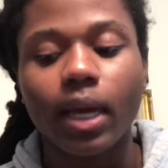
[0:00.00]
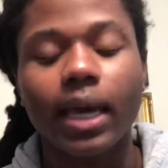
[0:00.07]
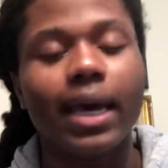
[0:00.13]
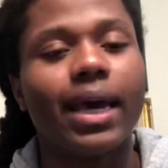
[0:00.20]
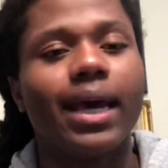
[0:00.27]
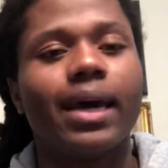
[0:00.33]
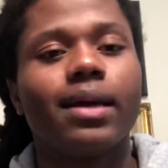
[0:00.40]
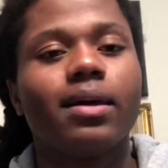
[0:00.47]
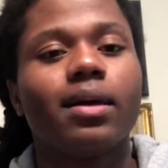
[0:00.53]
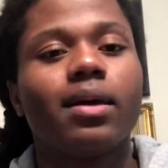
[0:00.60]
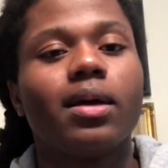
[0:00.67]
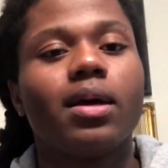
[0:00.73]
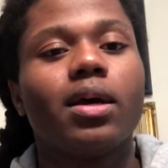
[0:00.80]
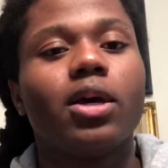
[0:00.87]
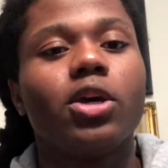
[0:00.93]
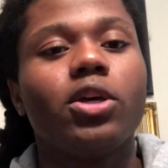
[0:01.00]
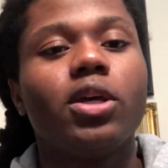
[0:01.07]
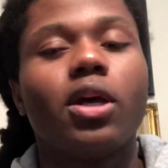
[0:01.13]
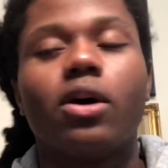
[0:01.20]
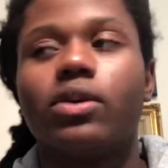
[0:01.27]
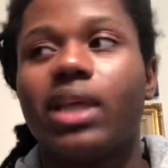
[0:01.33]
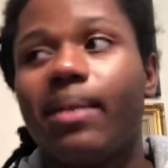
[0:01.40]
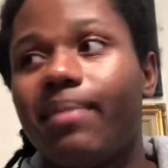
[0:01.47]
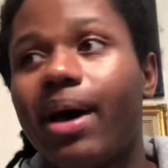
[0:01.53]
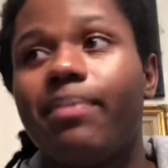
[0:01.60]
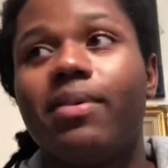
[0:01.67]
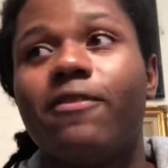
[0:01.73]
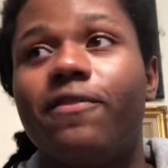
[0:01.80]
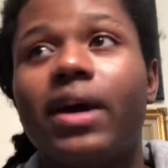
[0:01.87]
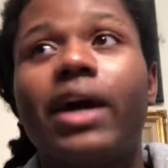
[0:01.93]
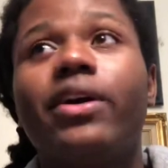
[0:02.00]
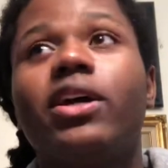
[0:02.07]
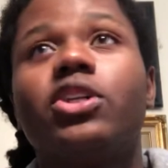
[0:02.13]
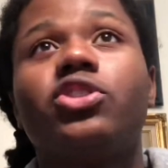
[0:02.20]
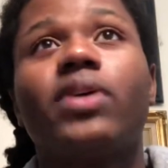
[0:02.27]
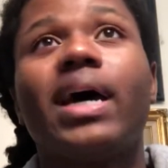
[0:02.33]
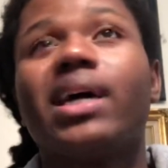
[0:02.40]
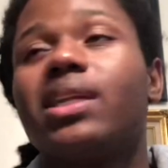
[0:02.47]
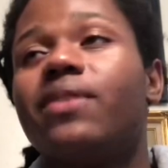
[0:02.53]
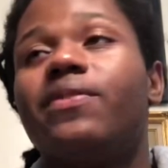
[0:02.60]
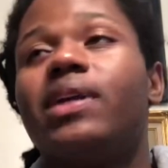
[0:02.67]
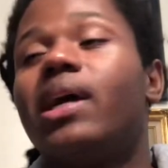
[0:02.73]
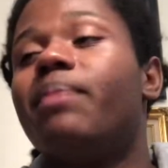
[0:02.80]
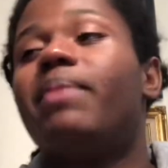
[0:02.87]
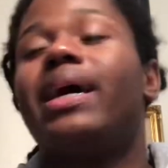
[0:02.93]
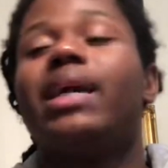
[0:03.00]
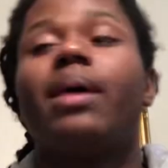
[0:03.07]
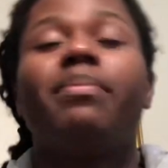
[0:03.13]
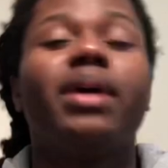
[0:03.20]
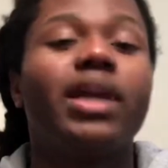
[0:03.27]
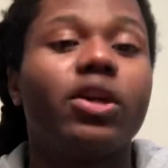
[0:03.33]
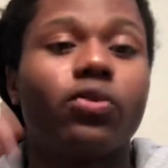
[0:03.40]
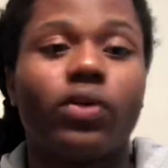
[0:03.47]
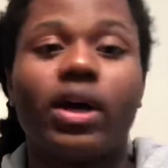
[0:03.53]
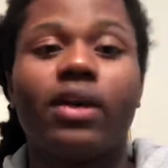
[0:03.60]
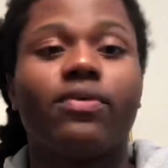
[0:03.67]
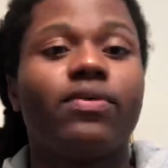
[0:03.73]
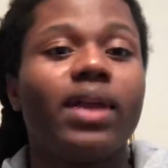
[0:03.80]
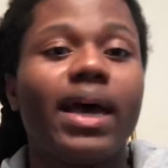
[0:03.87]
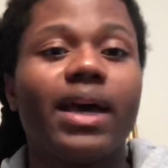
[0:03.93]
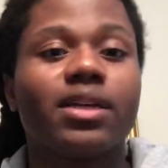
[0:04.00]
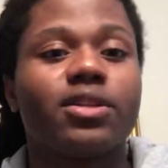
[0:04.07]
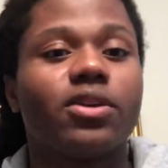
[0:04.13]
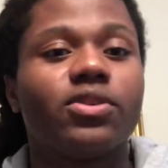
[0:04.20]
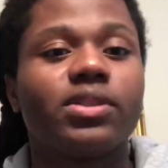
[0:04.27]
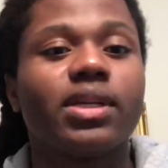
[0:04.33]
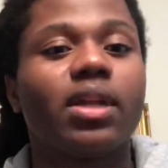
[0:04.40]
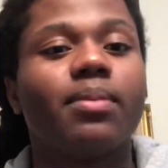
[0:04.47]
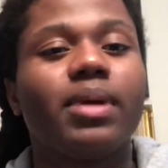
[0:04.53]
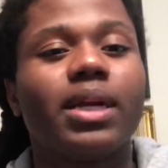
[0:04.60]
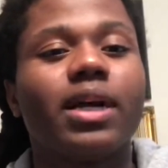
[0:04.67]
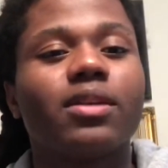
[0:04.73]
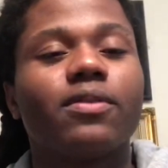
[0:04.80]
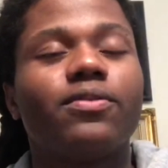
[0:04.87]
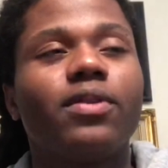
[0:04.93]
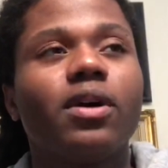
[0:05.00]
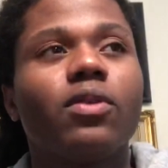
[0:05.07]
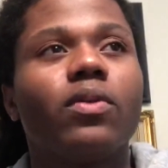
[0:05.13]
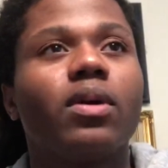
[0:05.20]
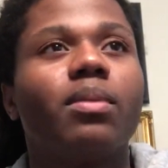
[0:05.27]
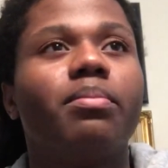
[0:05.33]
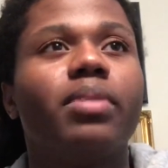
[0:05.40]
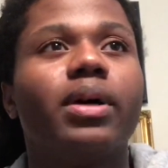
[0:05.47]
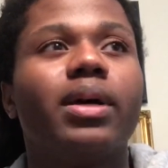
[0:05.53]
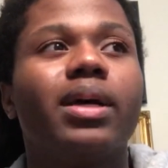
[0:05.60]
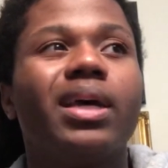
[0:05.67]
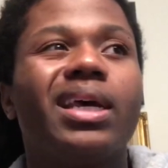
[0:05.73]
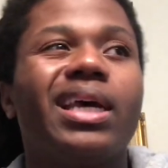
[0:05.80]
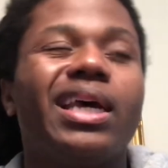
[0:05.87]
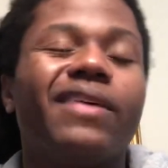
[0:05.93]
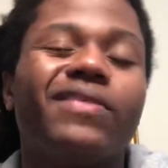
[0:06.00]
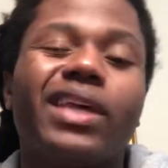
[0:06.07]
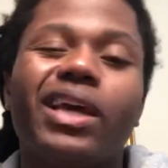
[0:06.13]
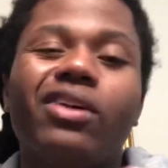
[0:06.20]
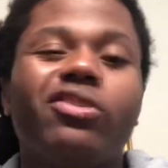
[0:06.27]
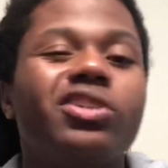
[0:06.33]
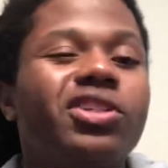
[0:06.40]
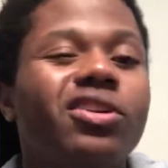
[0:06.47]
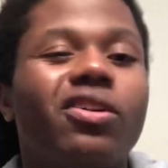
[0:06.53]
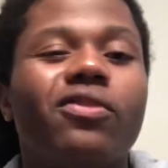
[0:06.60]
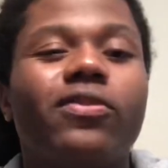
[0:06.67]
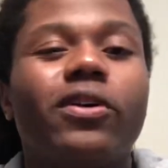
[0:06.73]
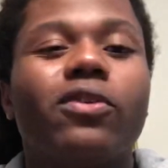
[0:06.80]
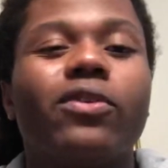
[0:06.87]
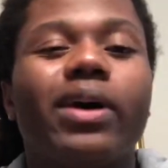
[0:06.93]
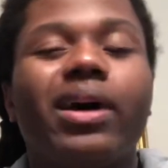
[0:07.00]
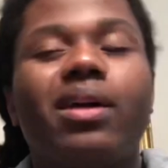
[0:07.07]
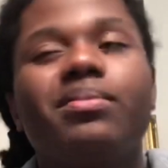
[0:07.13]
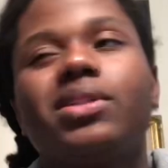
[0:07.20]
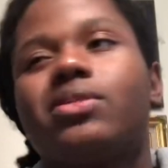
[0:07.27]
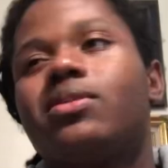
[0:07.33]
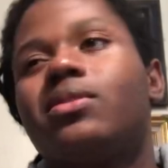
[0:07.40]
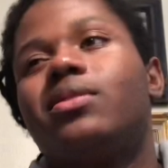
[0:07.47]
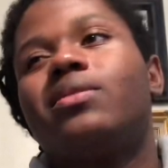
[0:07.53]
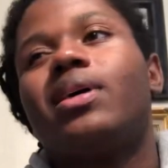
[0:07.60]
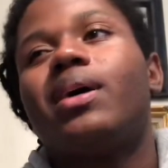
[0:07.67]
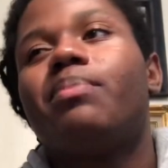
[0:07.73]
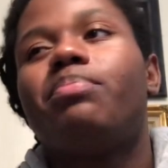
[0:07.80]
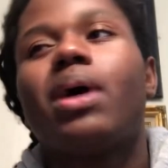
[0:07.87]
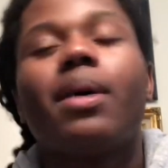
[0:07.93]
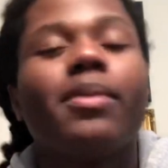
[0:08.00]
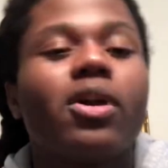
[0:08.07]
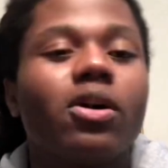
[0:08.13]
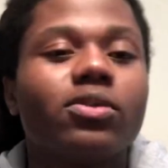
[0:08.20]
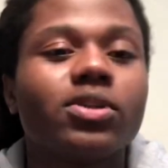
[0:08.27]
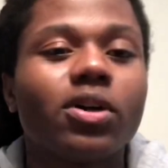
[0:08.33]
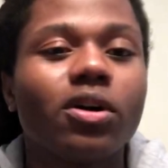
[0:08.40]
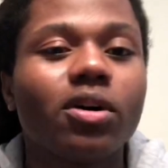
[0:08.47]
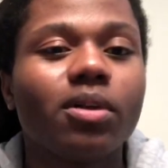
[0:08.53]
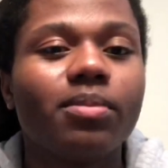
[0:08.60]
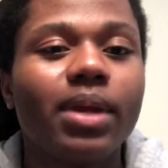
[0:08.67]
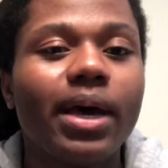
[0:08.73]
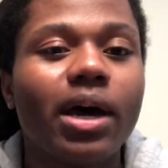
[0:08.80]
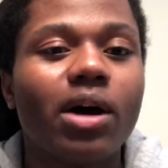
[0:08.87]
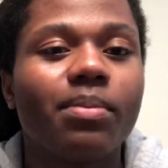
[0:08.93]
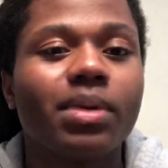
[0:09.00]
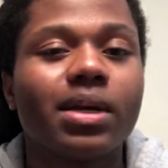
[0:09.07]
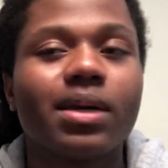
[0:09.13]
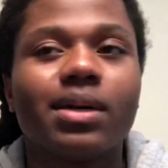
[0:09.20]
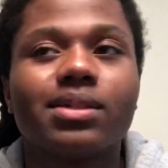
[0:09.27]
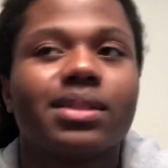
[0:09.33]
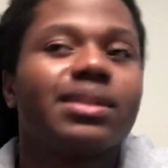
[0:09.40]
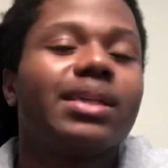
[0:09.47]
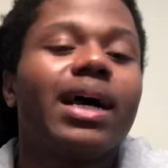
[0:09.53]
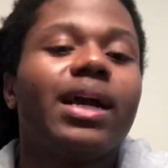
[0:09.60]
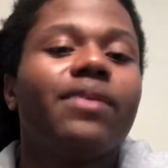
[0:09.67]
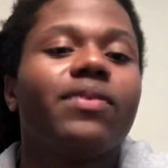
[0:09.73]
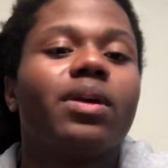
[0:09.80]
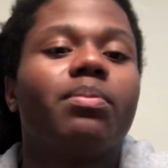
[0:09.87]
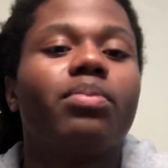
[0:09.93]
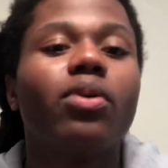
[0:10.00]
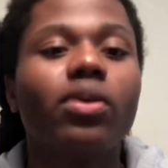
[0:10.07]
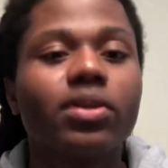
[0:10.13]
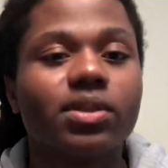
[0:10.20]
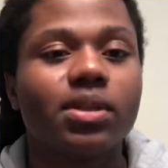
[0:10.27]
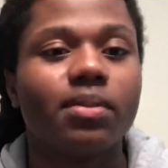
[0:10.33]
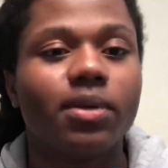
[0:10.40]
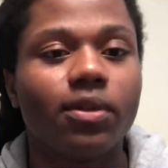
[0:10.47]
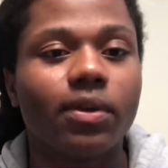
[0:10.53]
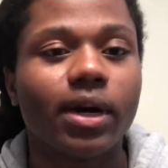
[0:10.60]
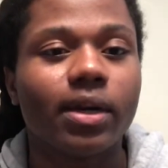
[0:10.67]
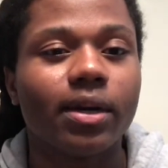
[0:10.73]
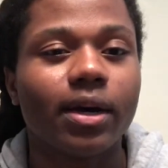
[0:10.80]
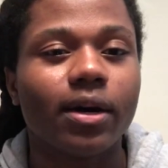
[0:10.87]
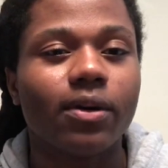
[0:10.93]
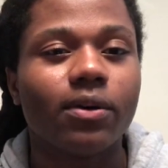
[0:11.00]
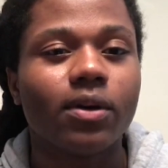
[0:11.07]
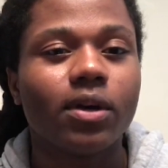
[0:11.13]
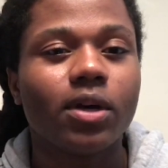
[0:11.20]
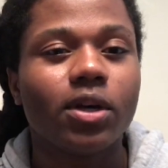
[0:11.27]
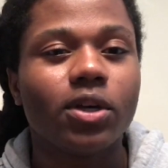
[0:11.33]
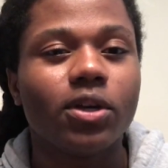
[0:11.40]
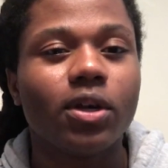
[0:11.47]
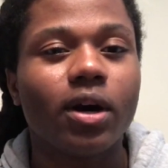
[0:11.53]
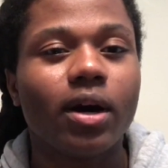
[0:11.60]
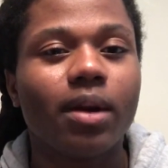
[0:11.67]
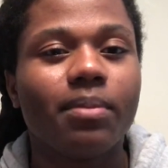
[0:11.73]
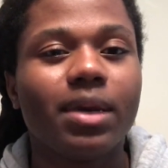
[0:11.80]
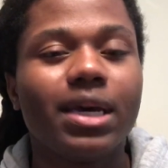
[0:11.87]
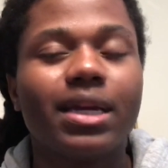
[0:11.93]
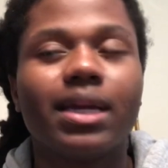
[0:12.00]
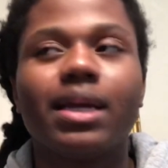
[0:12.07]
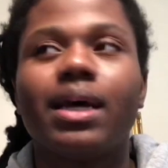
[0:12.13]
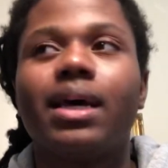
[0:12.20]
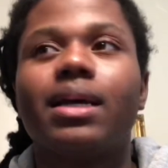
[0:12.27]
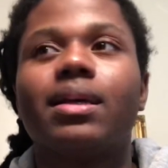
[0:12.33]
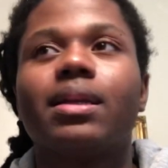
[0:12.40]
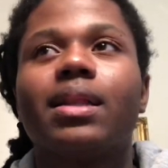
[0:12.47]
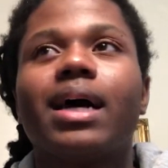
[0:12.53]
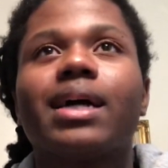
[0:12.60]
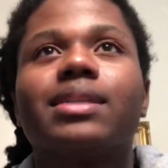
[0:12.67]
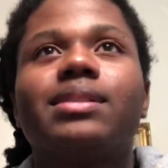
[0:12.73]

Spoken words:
And, they might be very attractive and there might not be any red flags that are telling me not to fuck with them. But if the energy don't feel right, I'm probably going to turn them down because it's not even important to me right now. You know what I mean? And like I